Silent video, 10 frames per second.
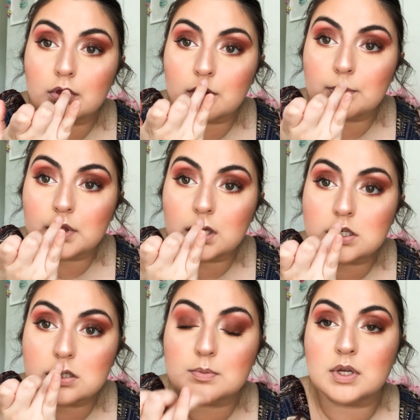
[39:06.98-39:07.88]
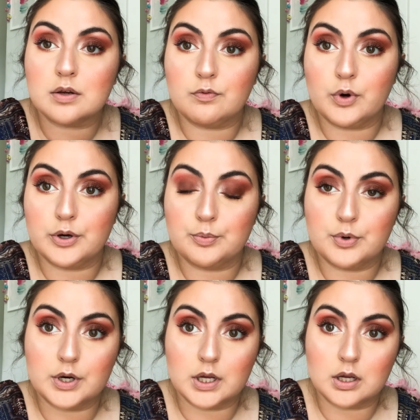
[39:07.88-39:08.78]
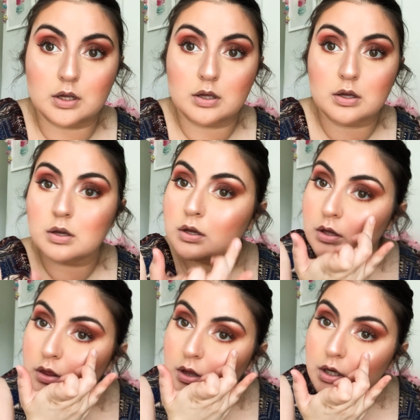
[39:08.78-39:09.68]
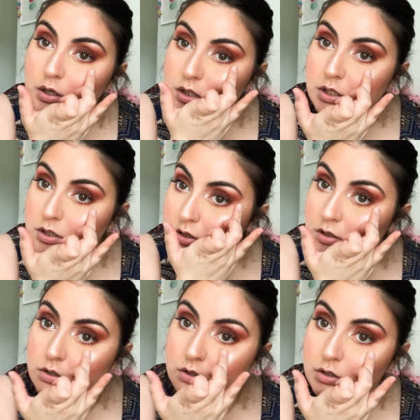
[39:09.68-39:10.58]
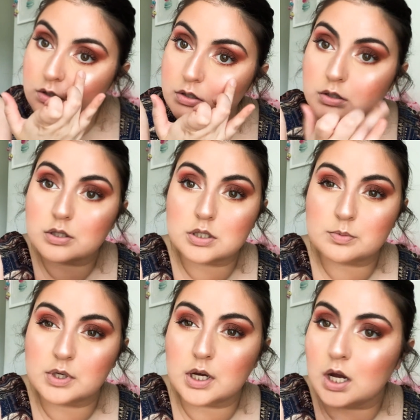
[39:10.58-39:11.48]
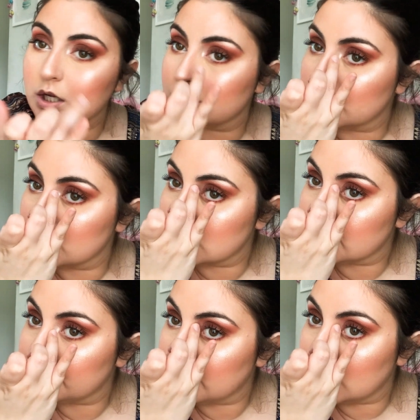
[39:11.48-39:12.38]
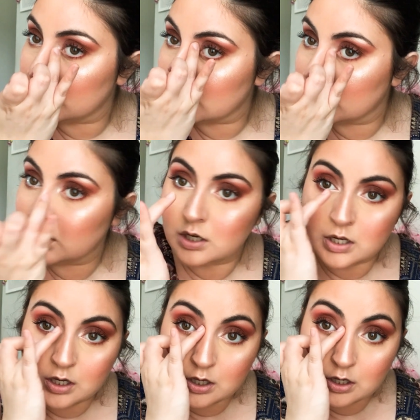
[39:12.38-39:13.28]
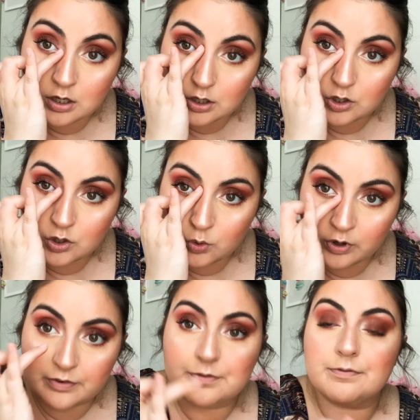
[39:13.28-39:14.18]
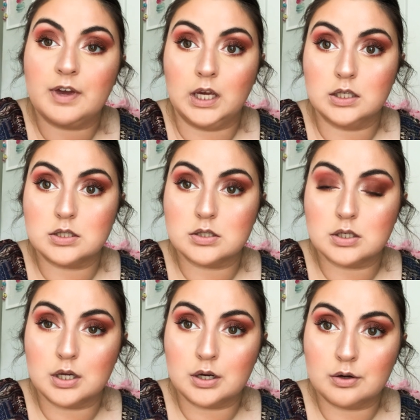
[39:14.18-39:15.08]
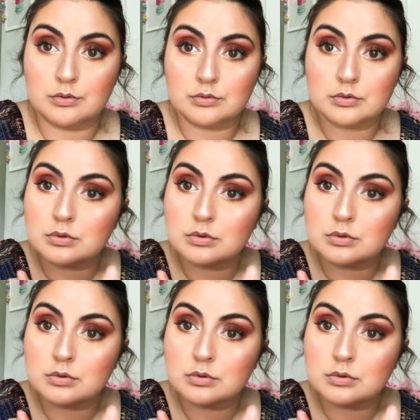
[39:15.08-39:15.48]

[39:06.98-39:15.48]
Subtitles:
the placement of where you're putting things. Just be conscious of like your face, you know,